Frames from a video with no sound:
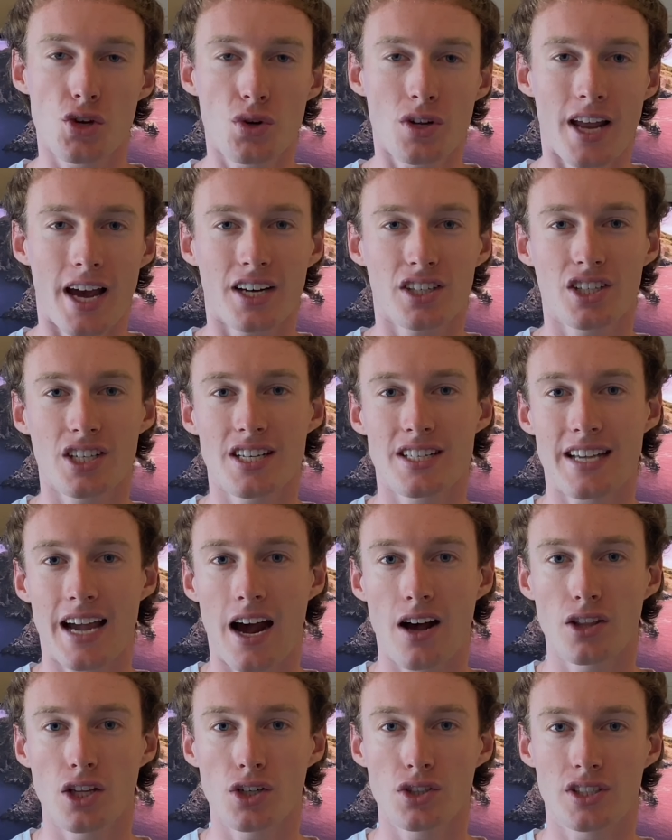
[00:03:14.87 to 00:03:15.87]
can actually
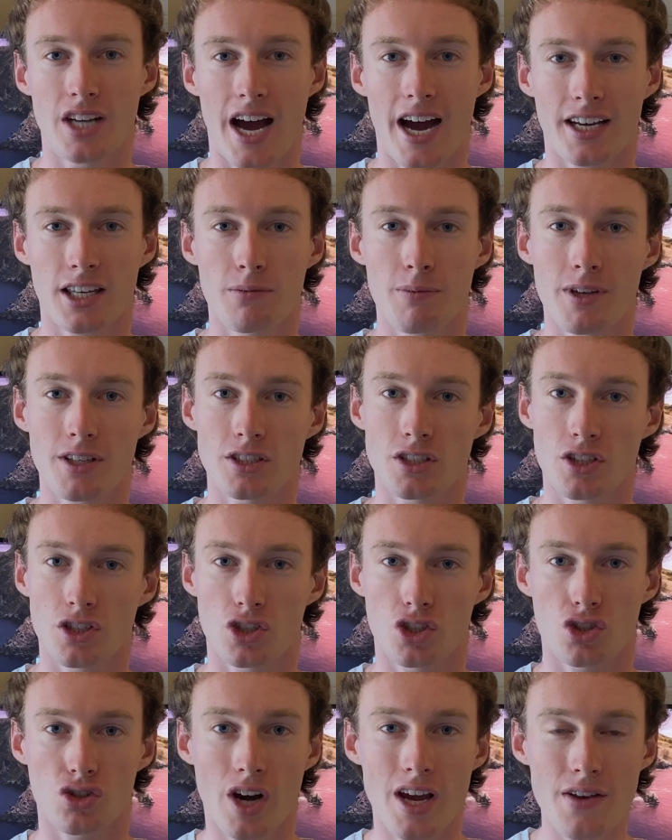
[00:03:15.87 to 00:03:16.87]
download documents
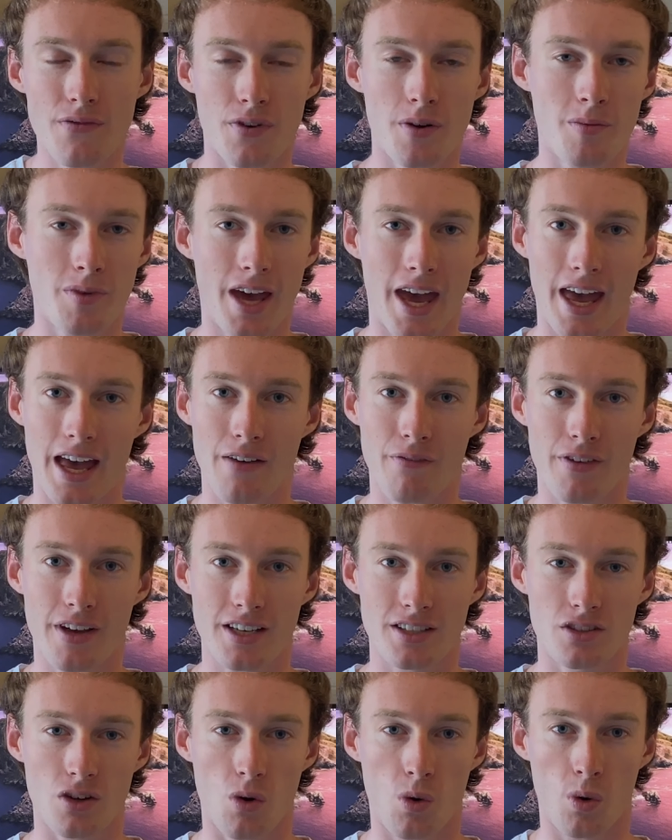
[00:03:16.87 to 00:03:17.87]
straight from
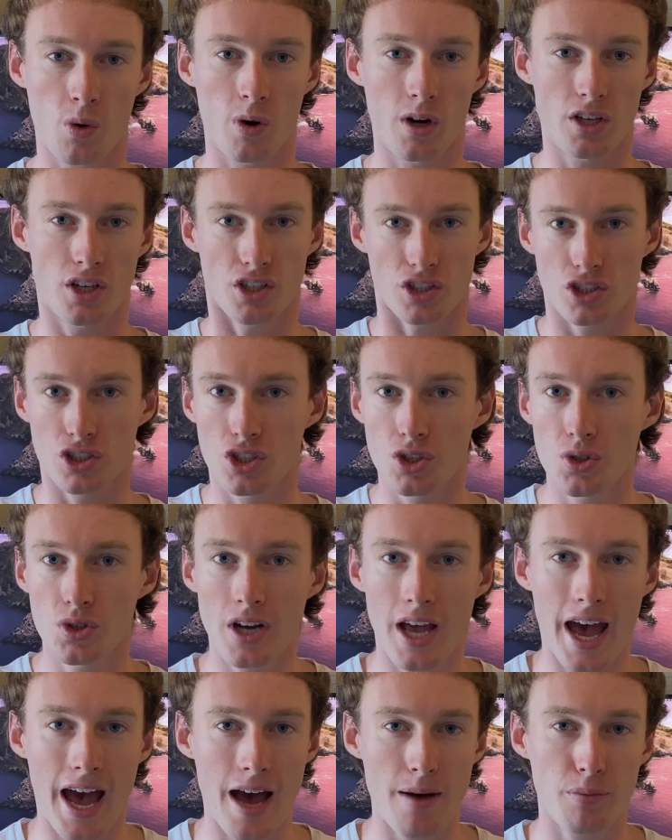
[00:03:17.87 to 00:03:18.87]
Canvas or your
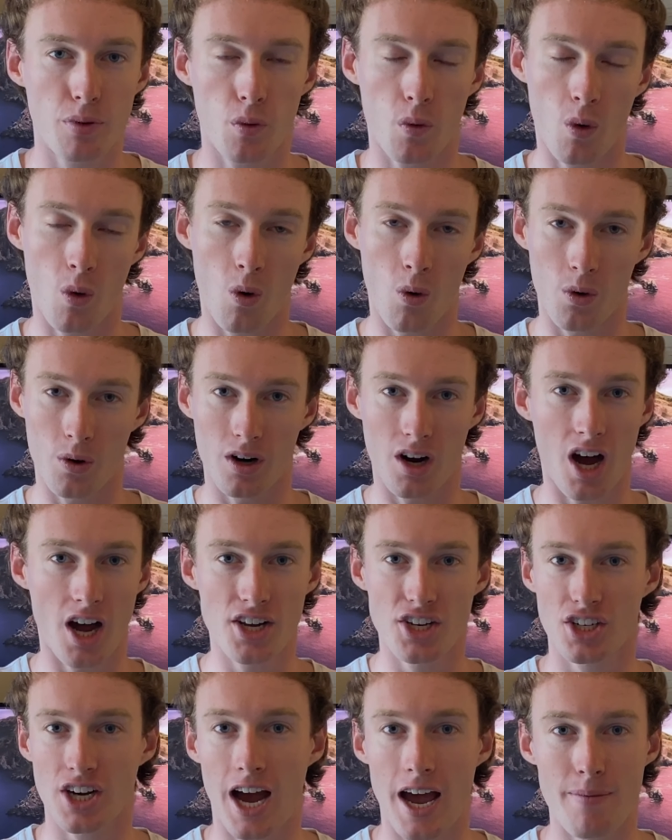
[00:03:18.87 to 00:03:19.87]
student app or on
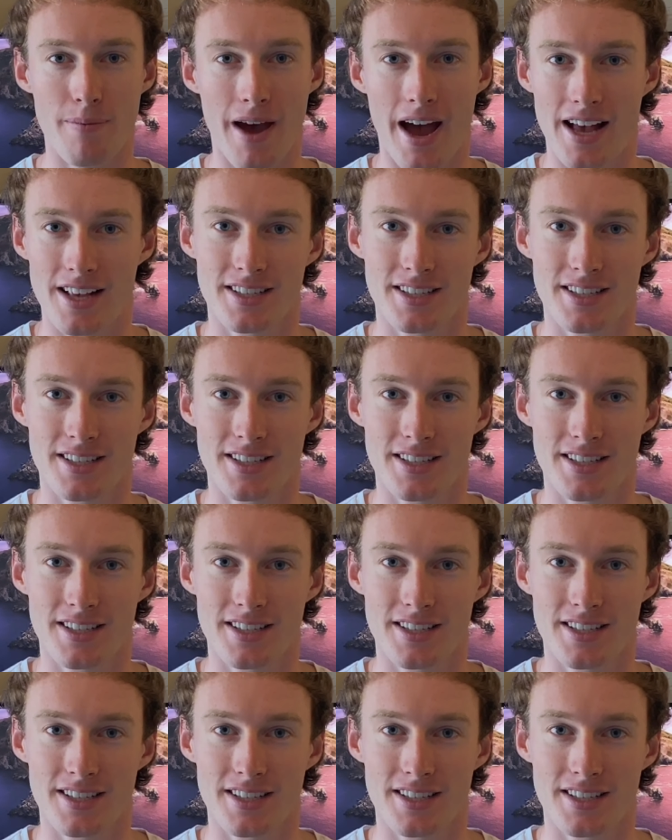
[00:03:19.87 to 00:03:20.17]
your iPad